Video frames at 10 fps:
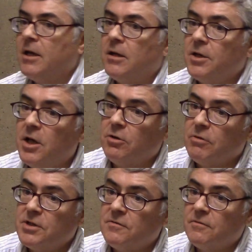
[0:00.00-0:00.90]
And
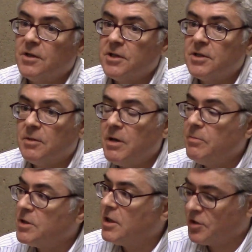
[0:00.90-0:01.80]
another reason for this, and
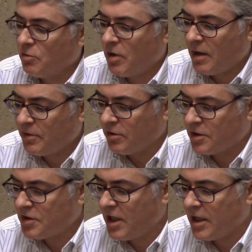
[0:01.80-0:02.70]
maybe it's not so
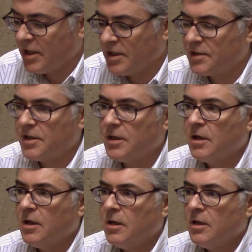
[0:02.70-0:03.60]
popular to say it, is that,